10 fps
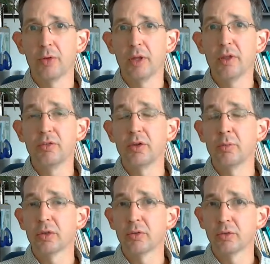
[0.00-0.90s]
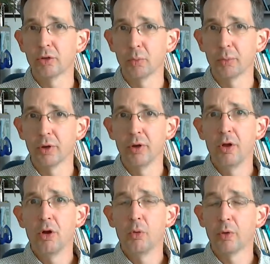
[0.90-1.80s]
easy to misinterpret
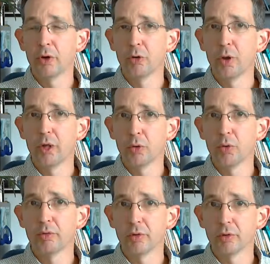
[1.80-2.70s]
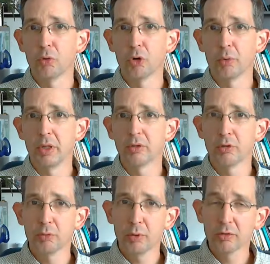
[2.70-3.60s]
what a grade equivalent score means.
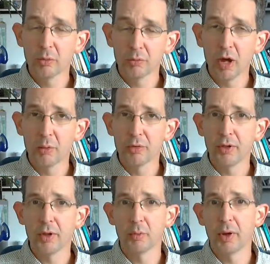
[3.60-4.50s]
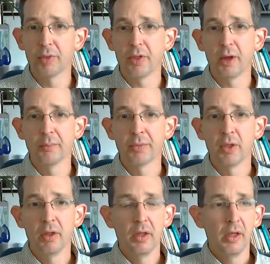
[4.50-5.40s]
So spend some time thinking about that.
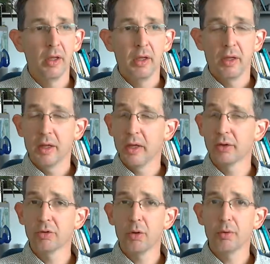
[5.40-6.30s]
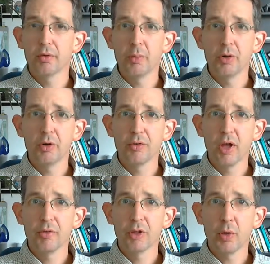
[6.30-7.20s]
And as always, let me know if you
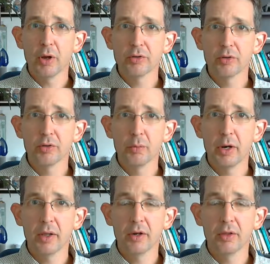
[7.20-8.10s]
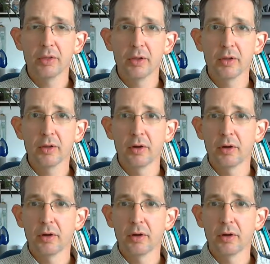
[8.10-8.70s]
have any questions about anything.